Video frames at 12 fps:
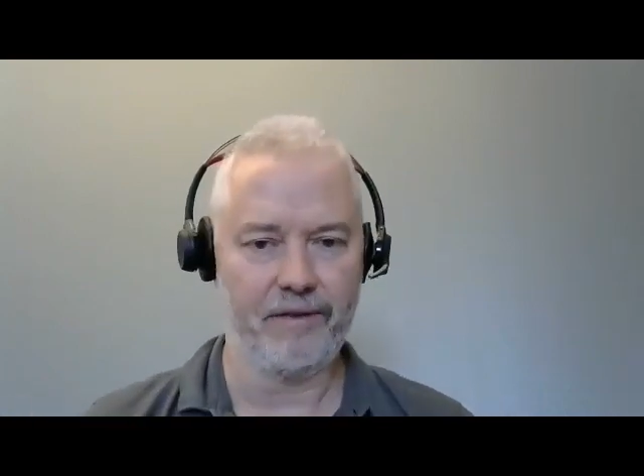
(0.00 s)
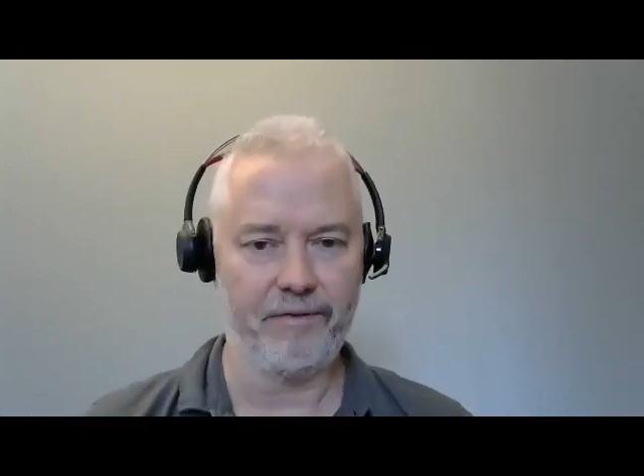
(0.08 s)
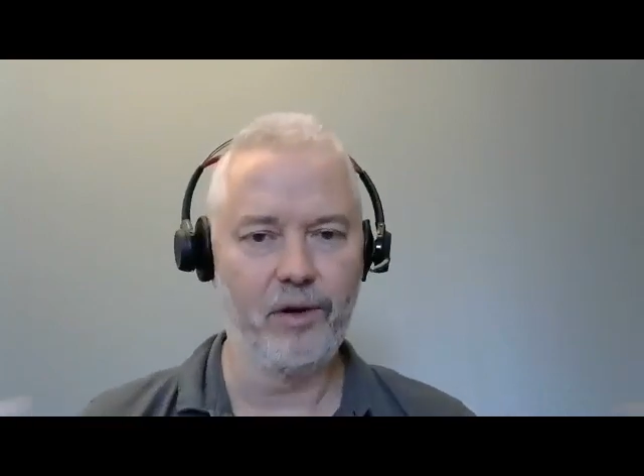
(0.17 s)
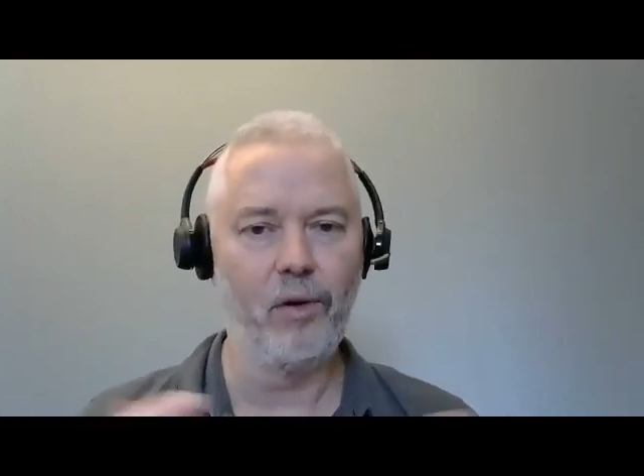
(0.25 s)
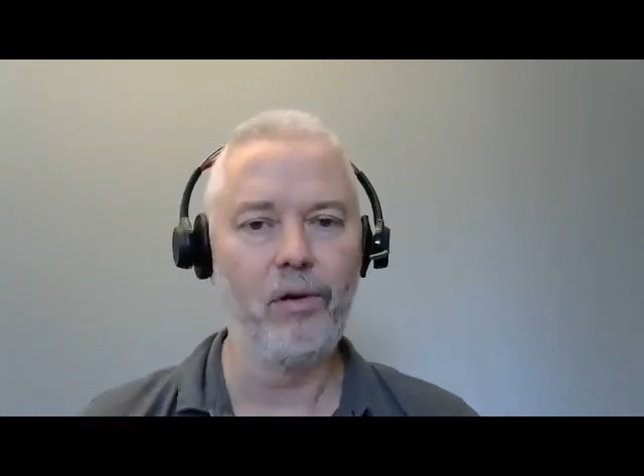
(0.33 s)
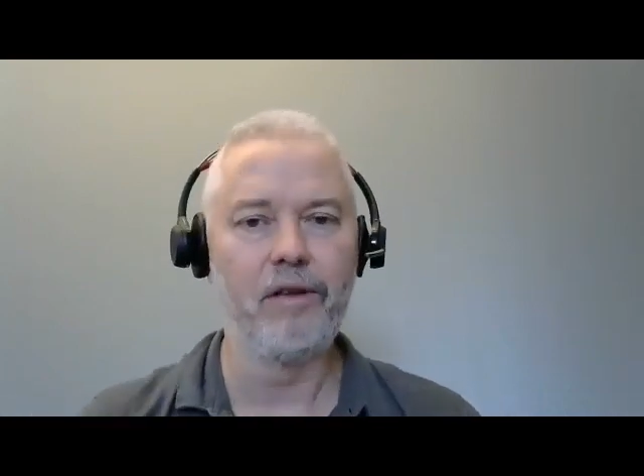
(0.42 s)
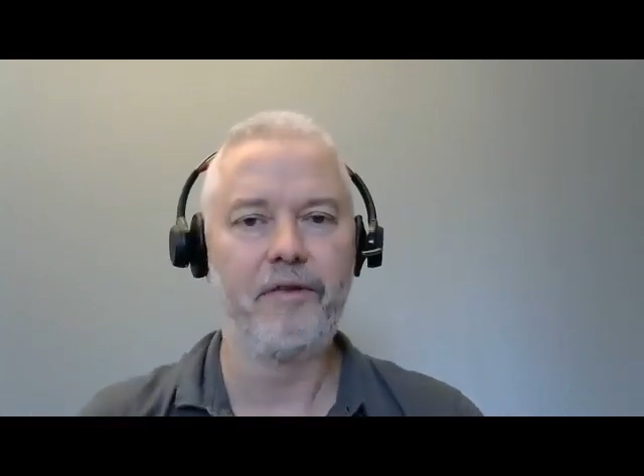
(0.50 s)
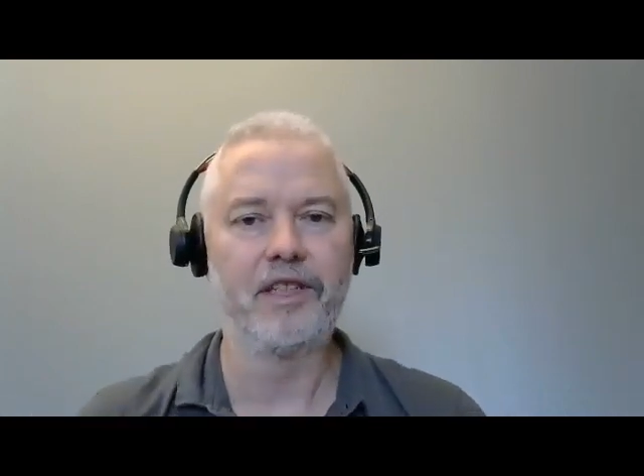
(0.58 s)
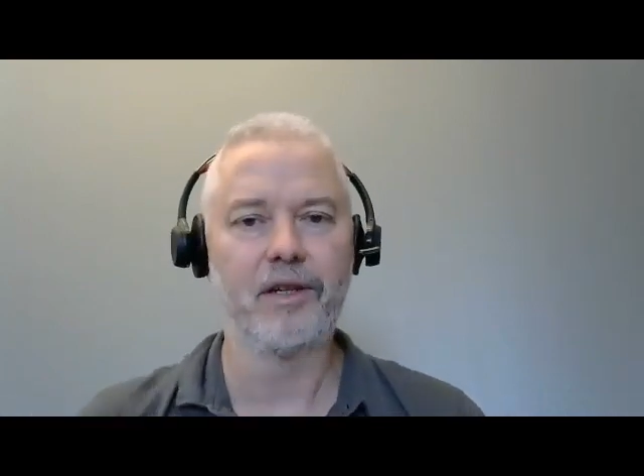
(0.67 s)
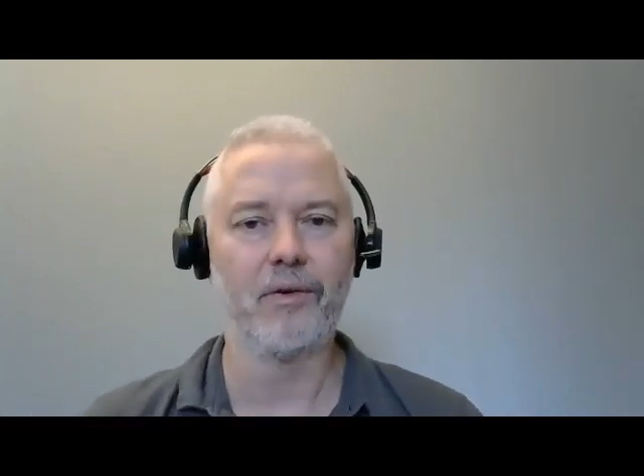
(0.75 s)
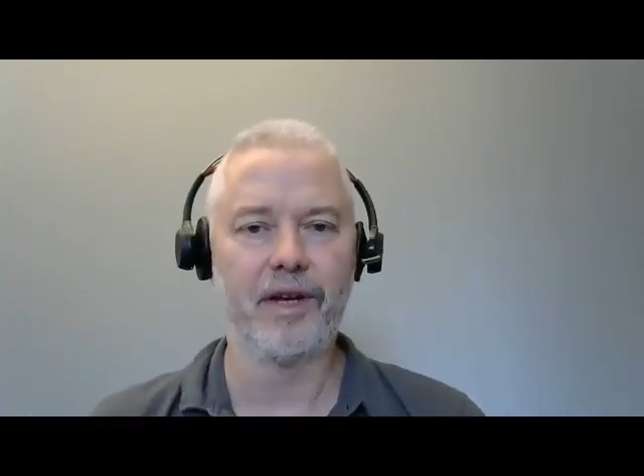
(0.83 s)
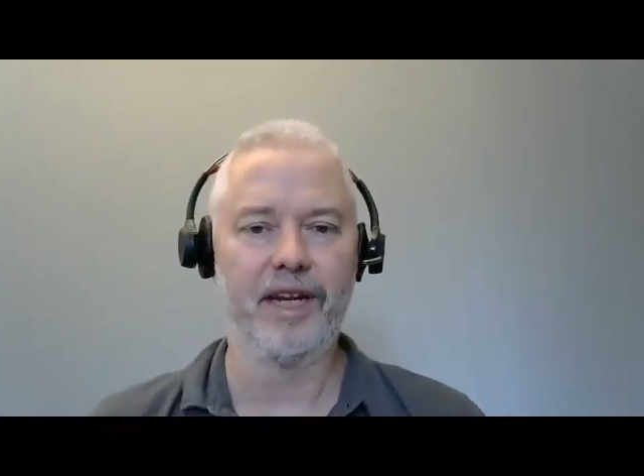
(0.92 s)
other stuff and all
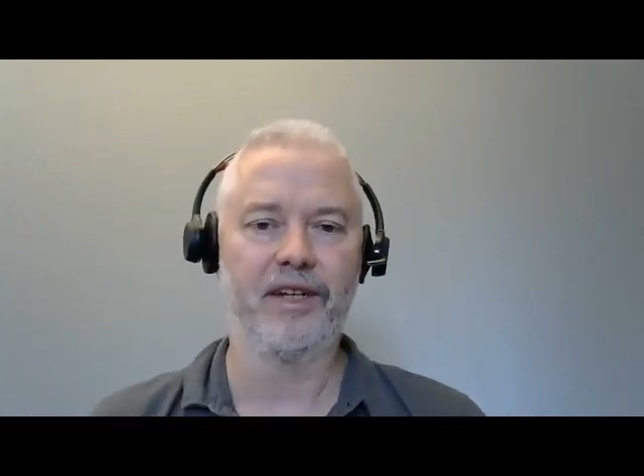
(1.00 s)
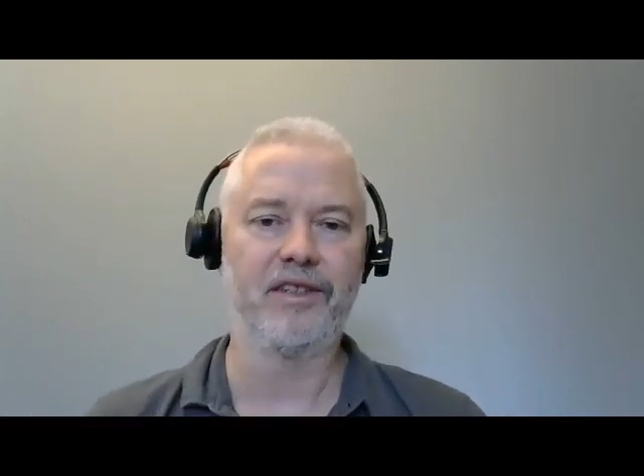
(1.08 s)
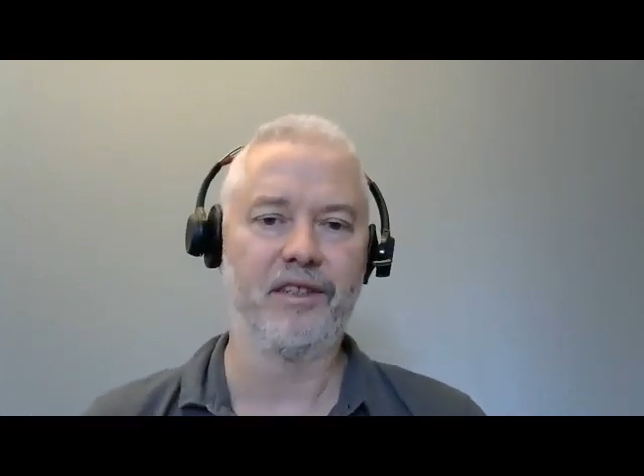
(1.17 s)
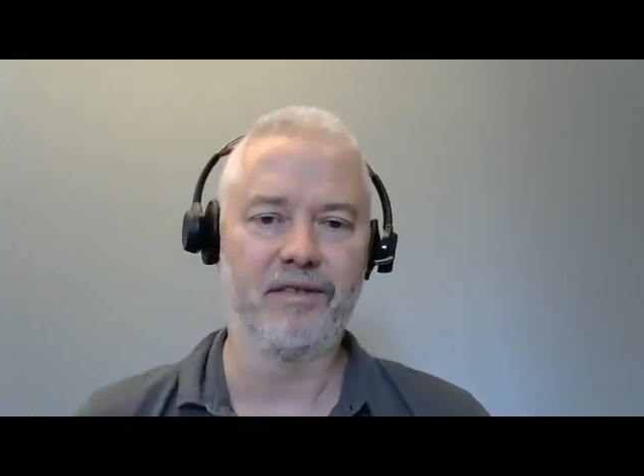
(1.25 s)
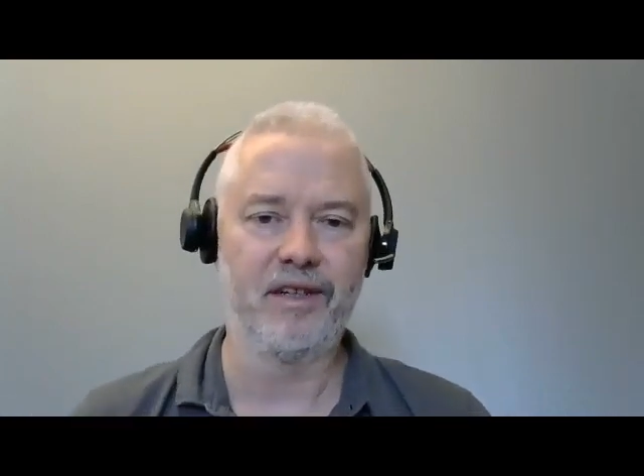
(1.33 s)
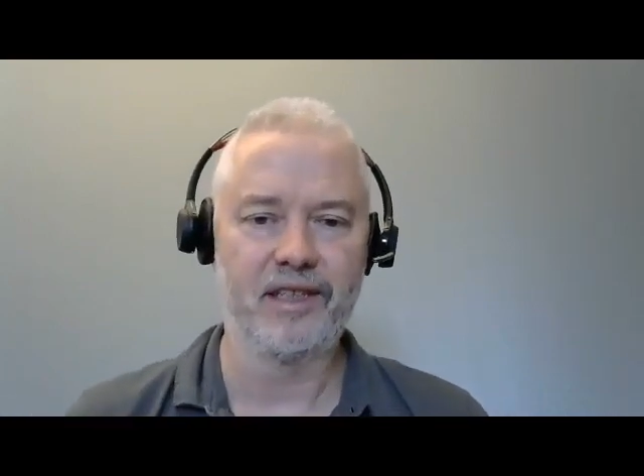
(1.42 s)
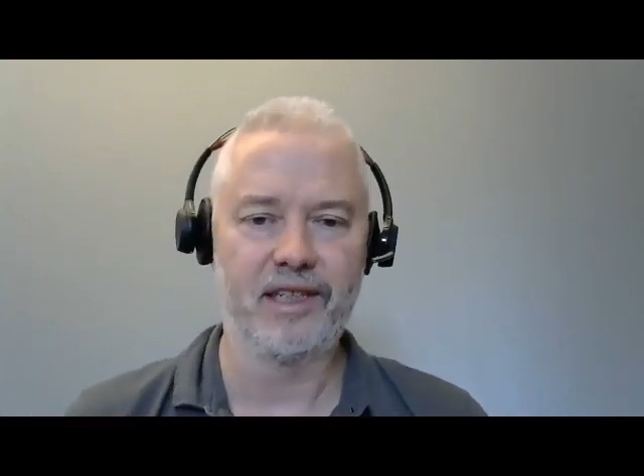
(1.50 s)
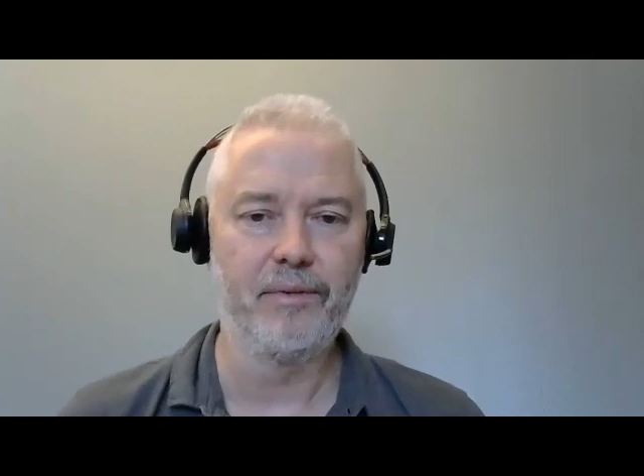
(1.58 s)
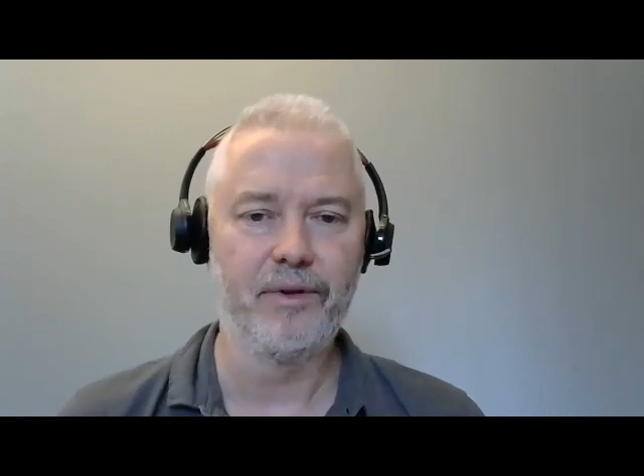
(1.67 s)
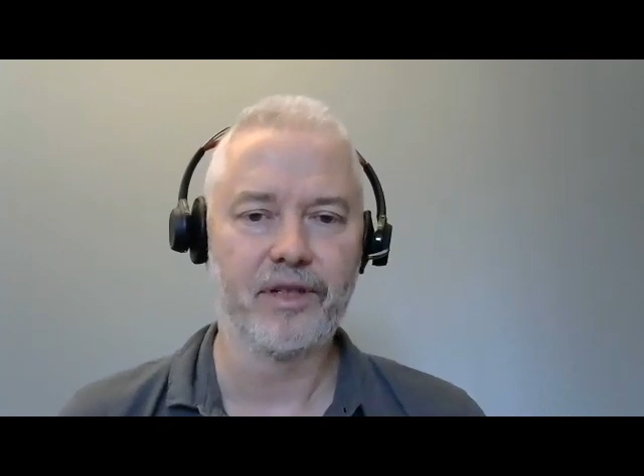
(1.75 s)
the physical connections, right?